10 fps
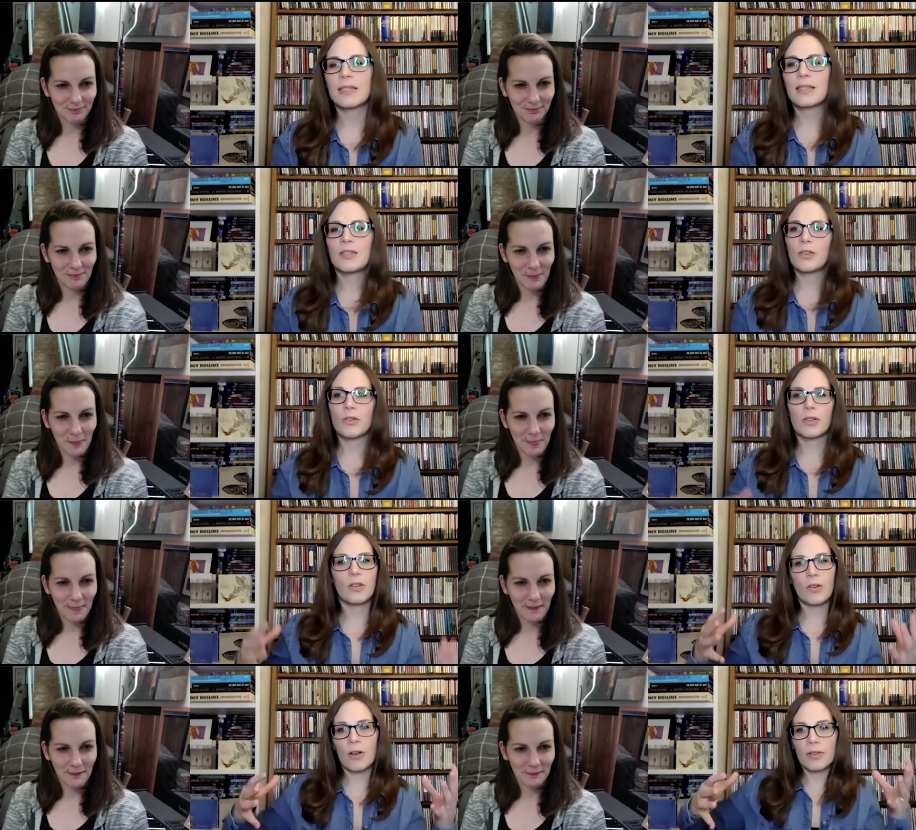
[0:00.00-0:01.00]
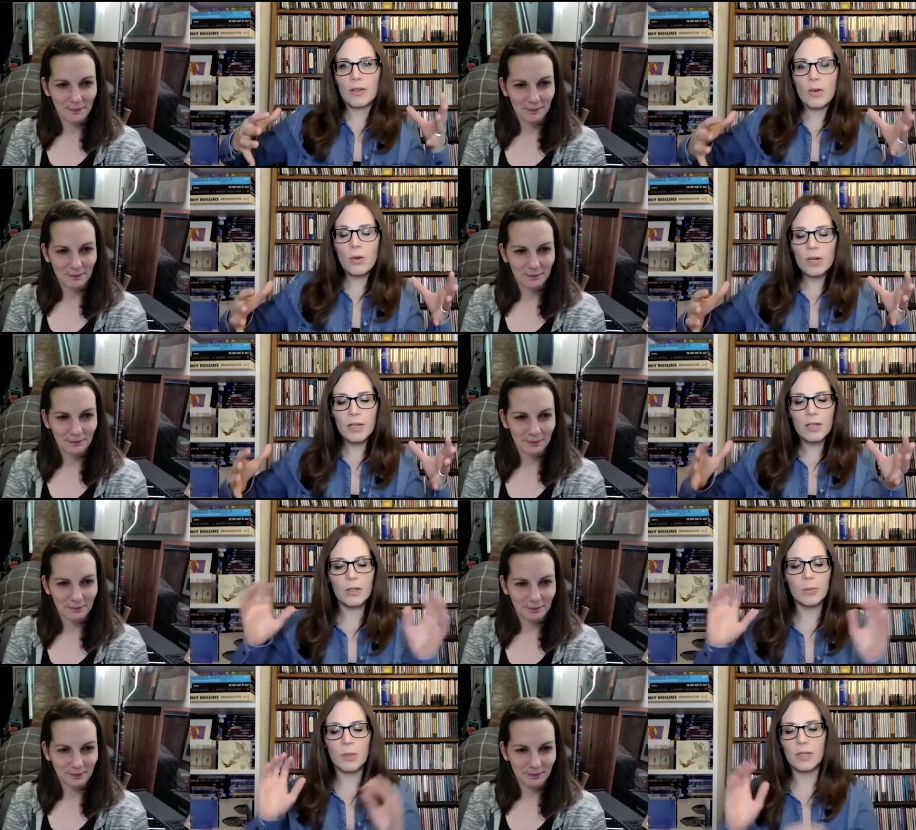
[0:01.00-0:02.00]
Speaker 1: Like you're you're on the
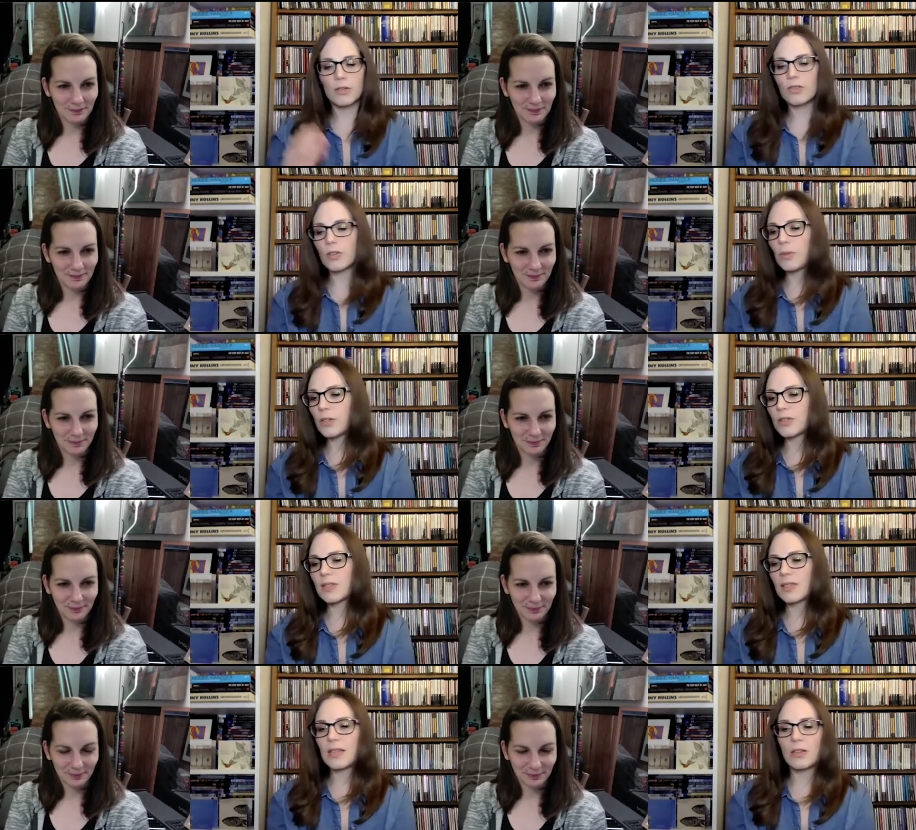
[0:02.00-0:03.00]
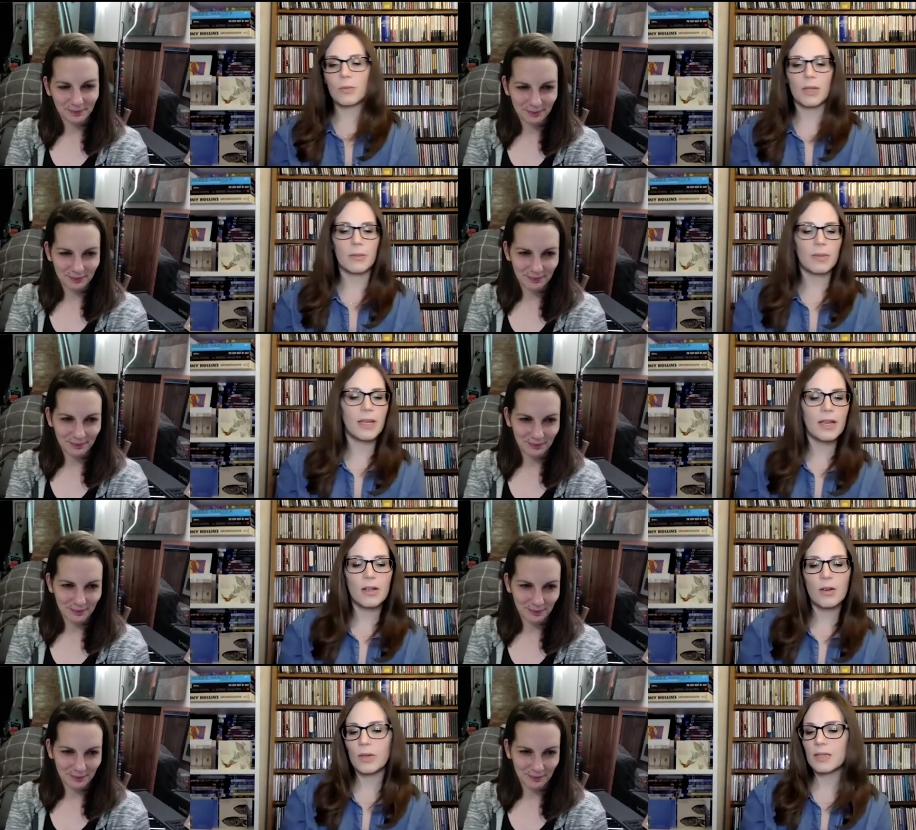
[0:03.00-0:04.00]
accordion, you're playing your trumpet, you're singing, you're playing
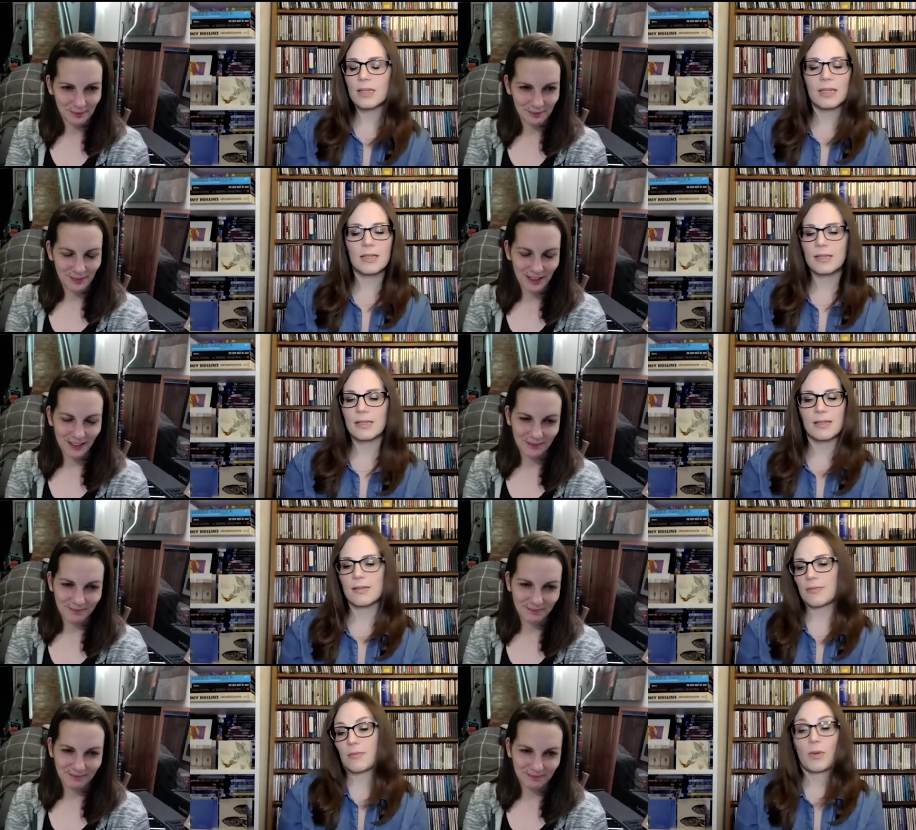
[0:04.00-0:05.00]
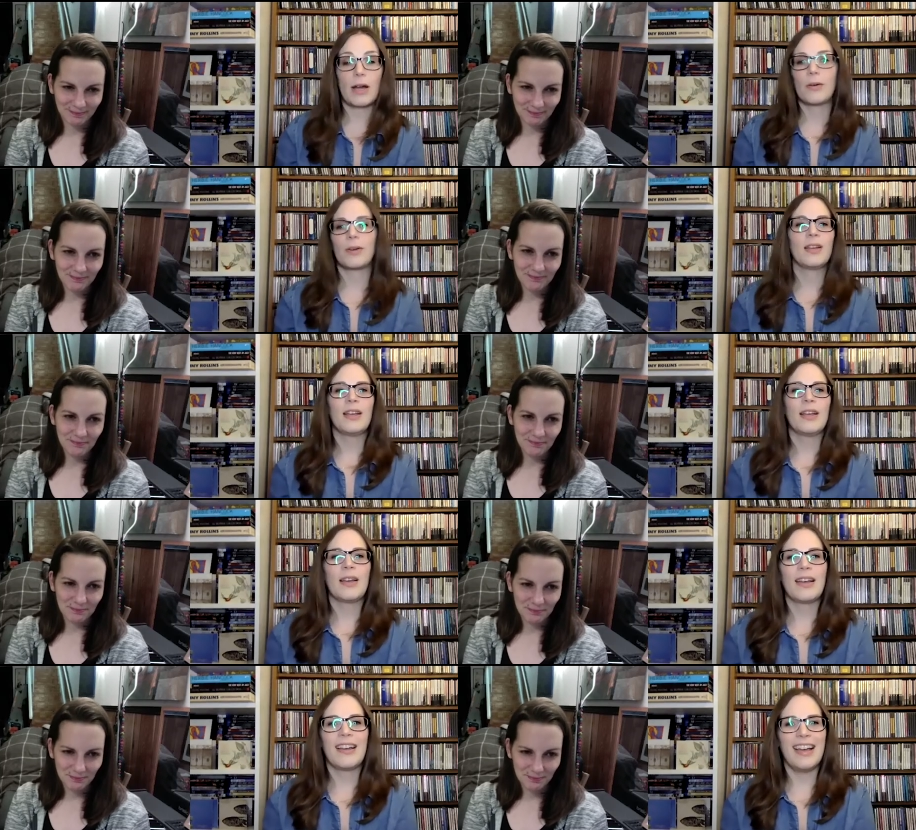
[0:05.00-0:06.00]
piano. It's it's wow.
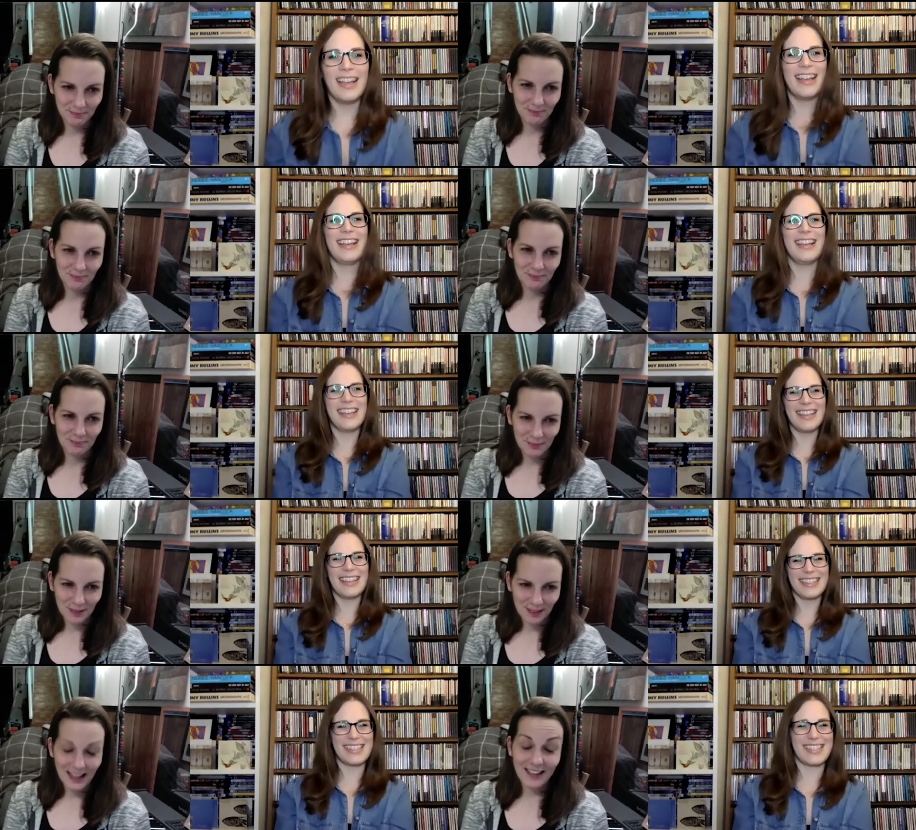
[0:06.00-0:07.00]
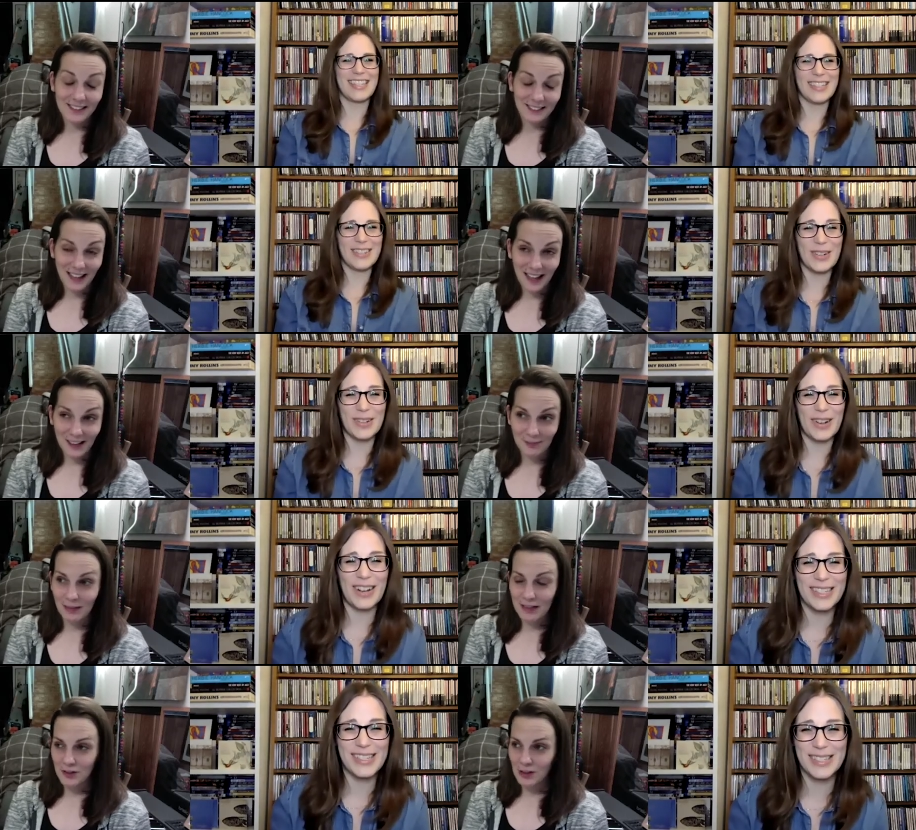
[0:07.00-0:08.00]
Speaker 2: Thanks. Yeah. I
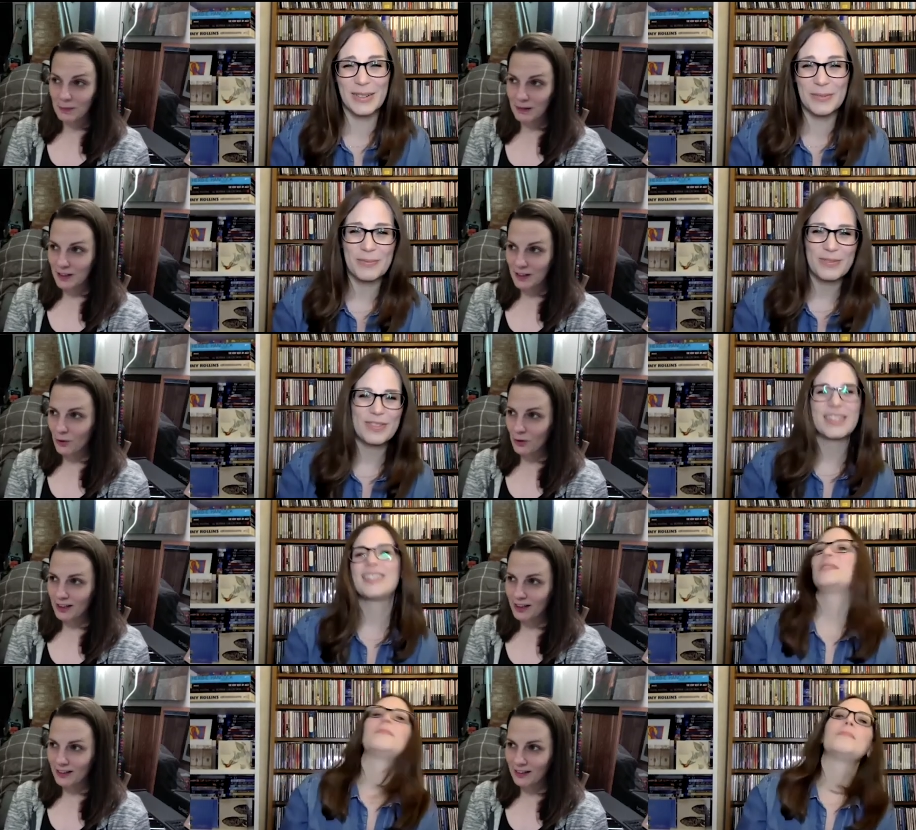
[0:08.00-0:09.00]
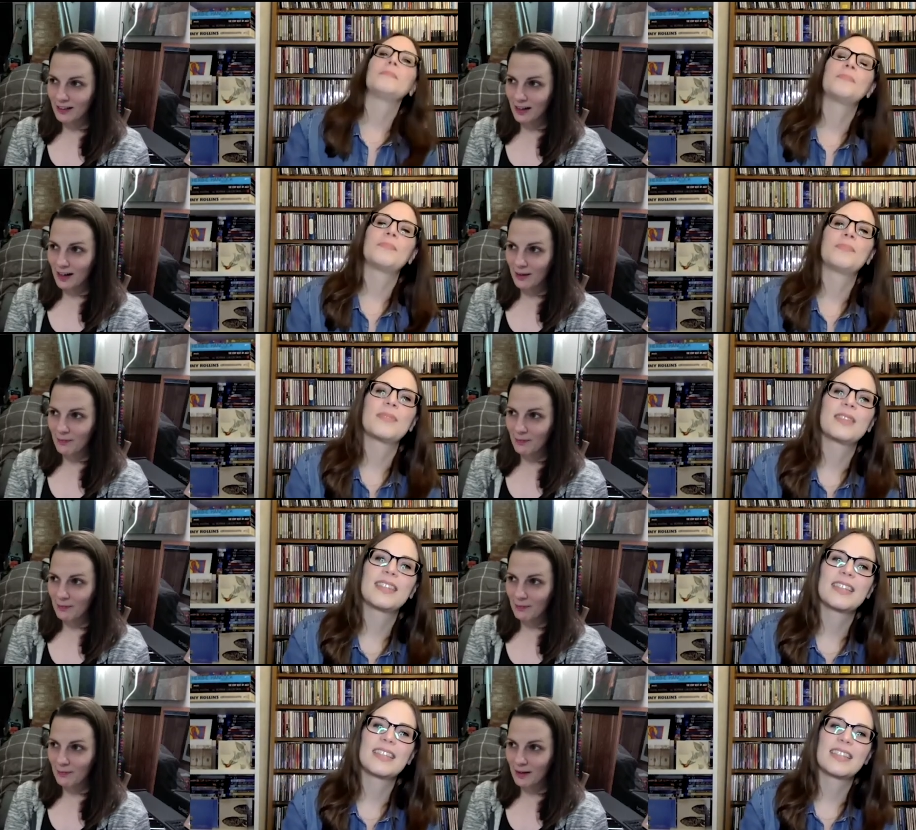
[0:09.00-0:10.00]
started playing the accordion um
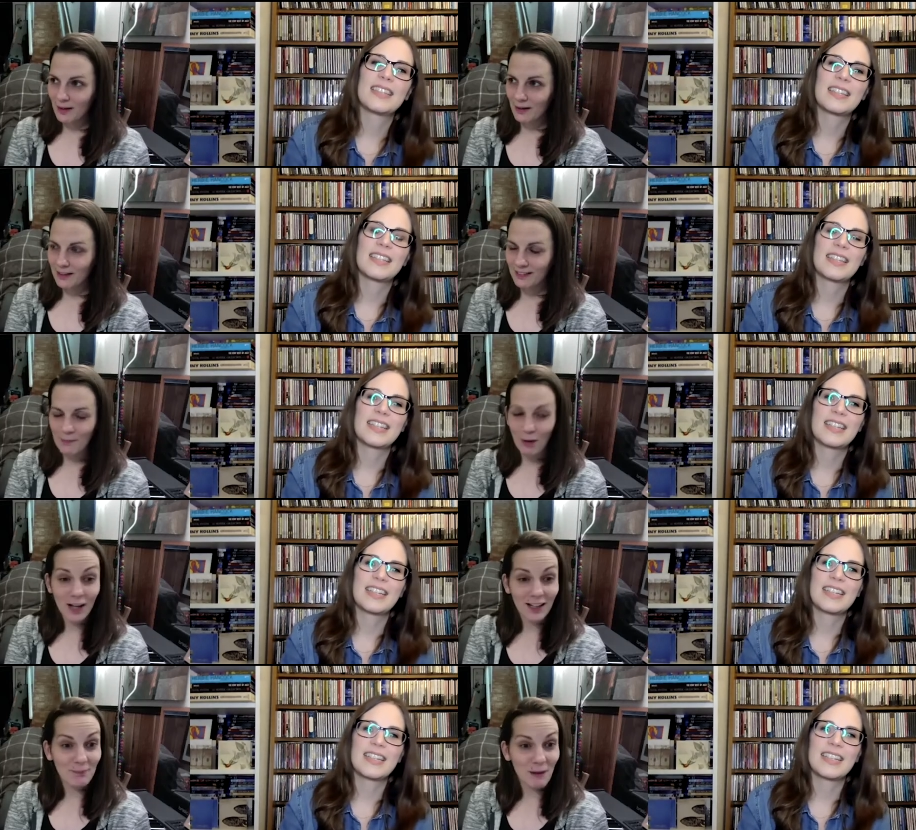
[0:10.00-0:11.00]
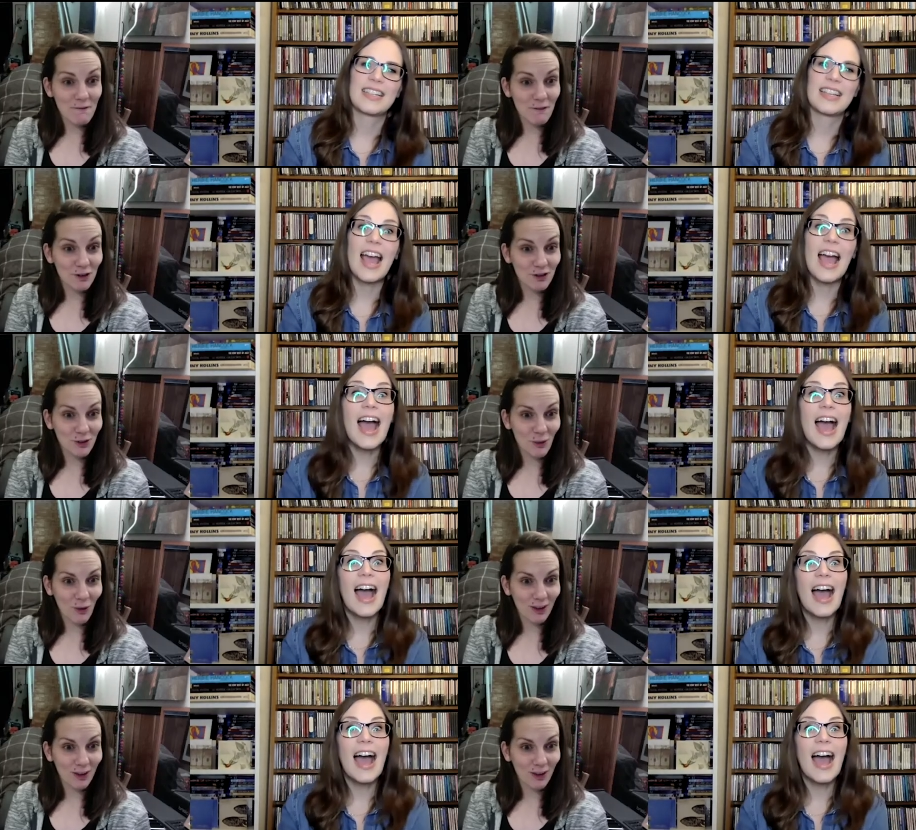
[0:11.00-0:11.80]
because I bought my first accordion